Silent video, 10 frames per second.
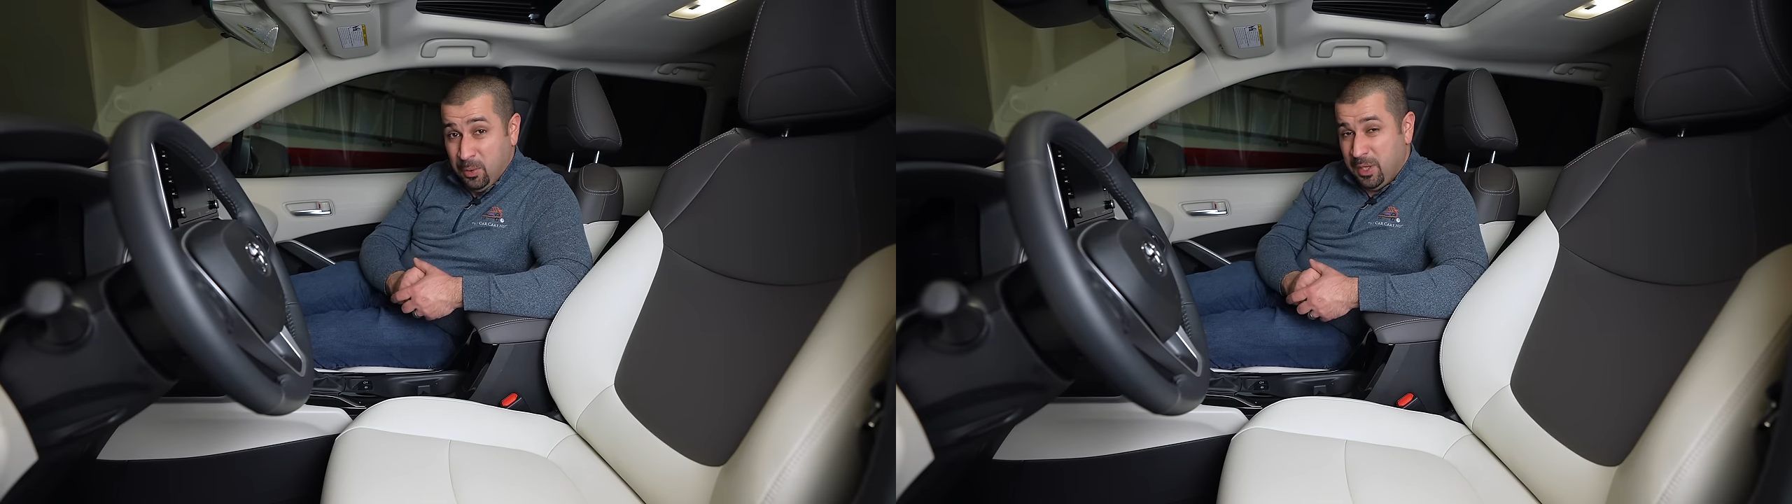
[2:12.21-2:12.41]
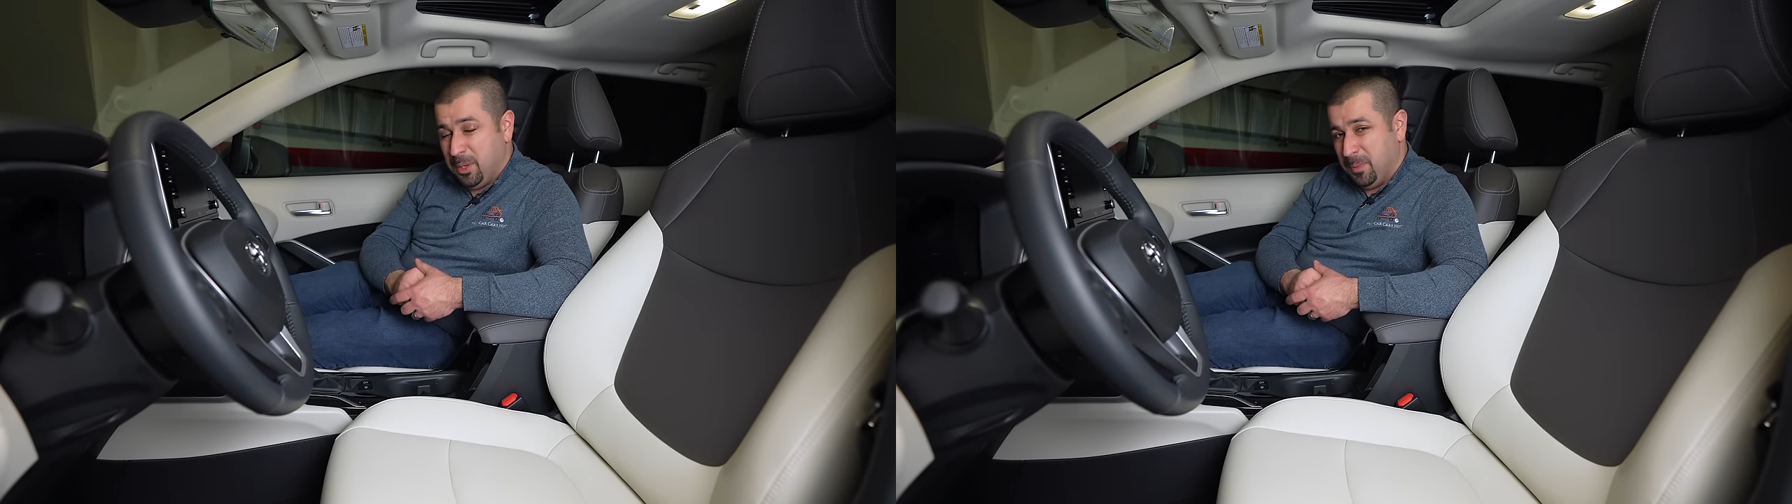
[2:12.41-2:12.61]

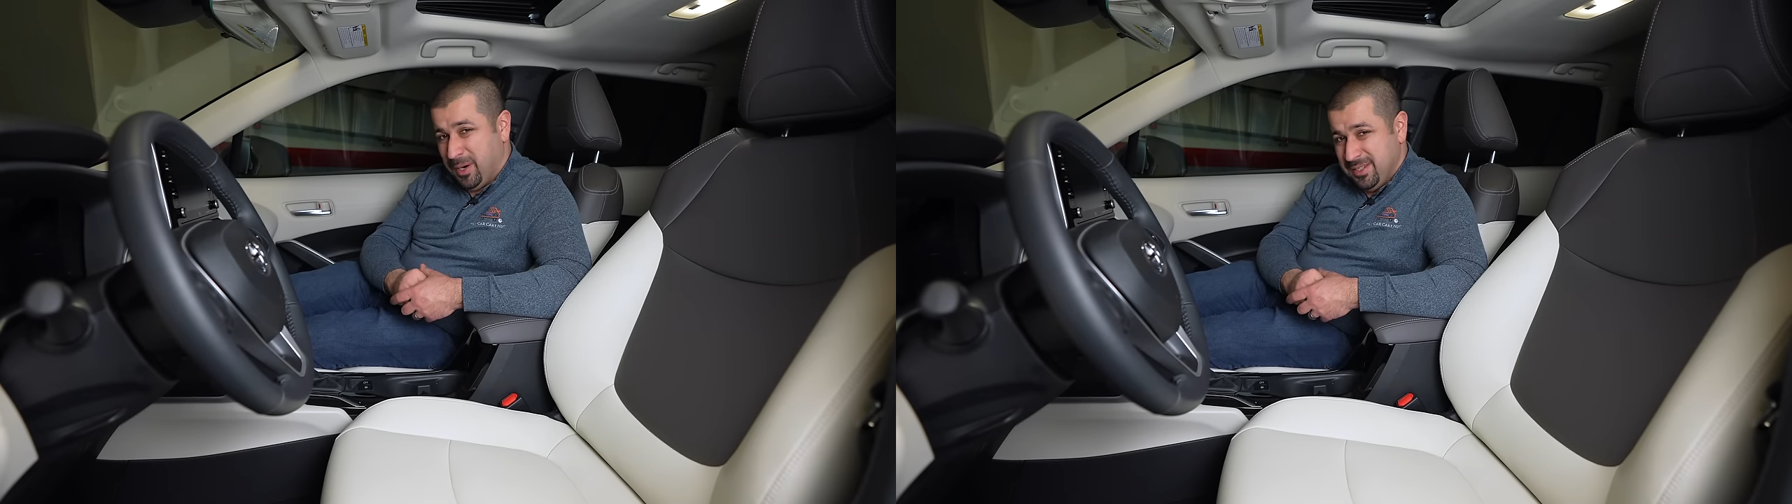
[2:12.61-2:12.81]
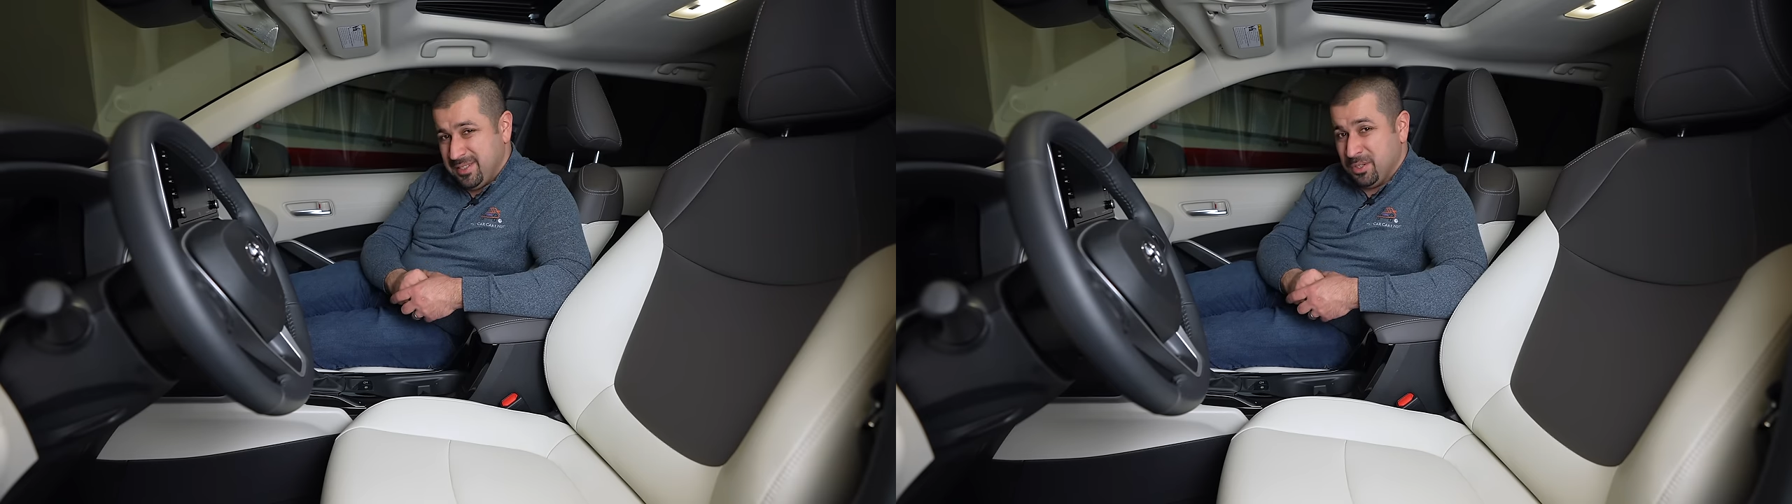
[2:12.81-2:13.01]
the
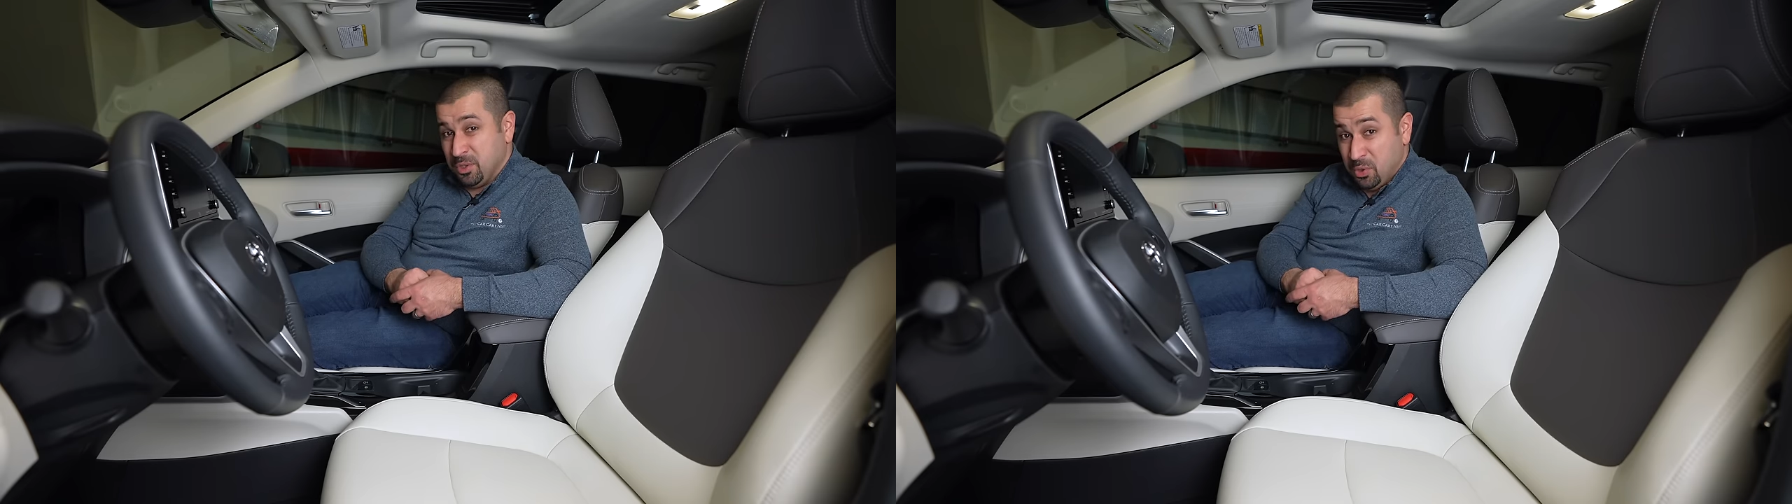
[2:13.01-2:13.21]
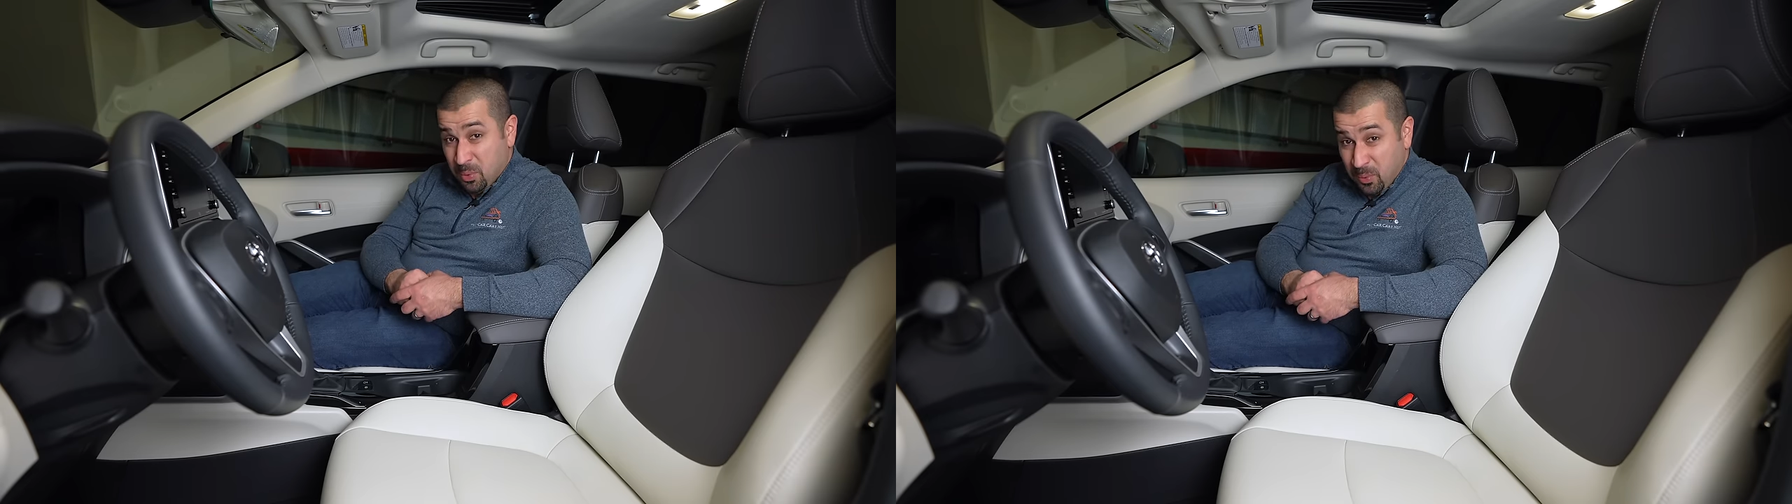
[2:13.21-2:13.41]
compressor
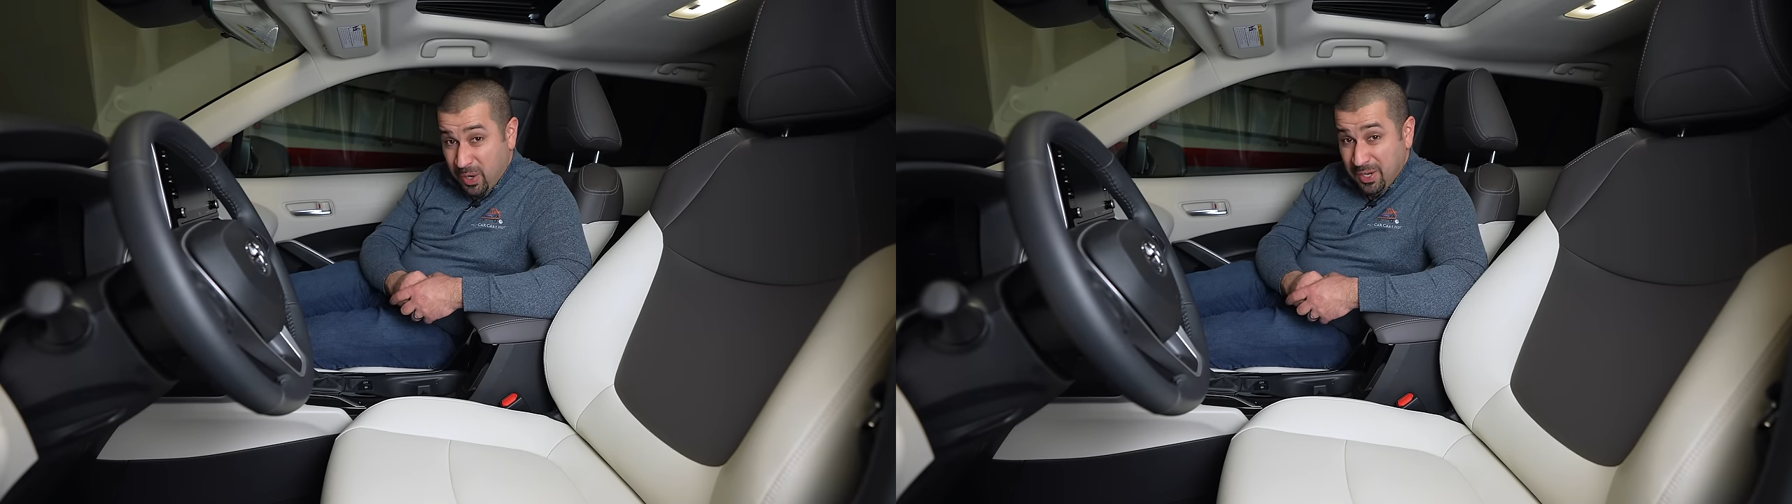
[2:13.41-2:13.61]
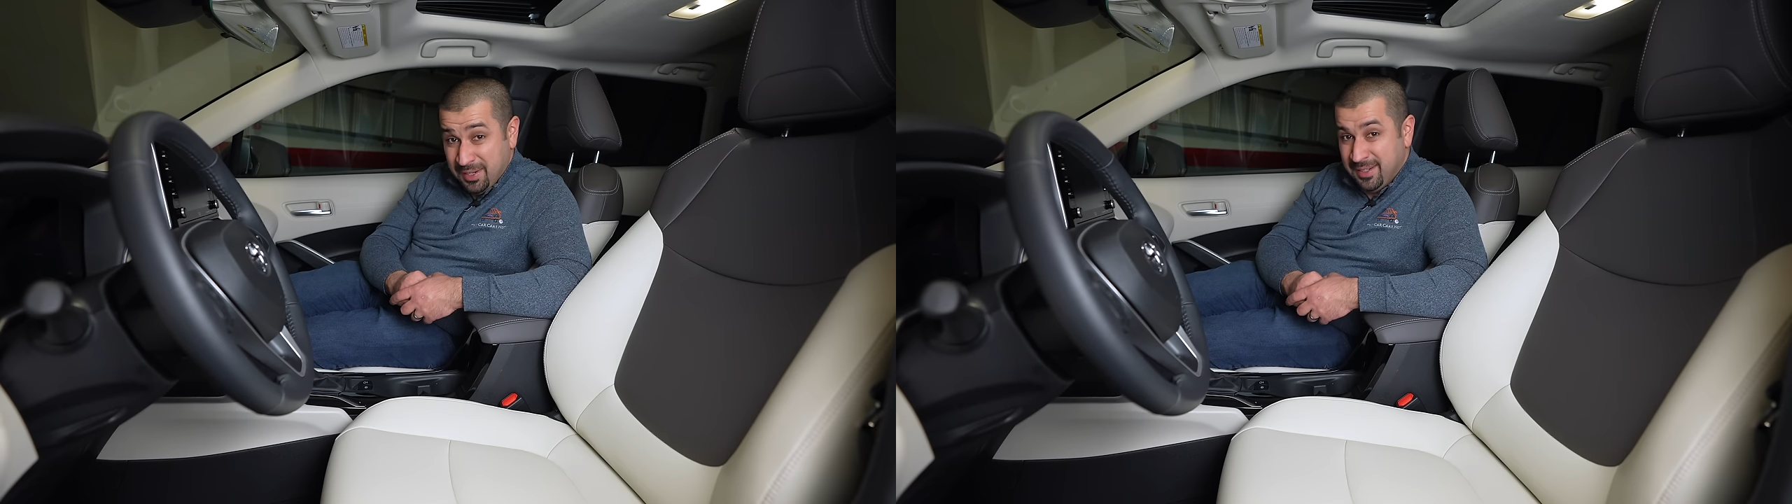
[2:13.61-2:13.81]
to
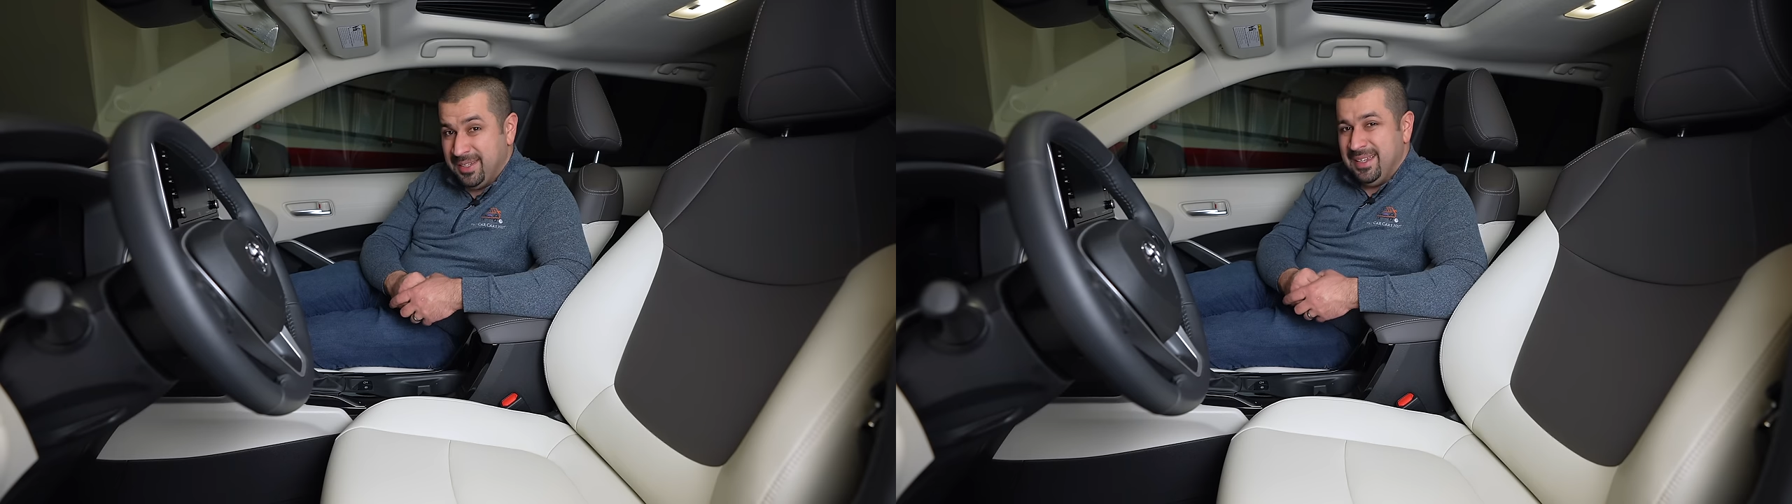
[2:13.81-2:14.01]
run.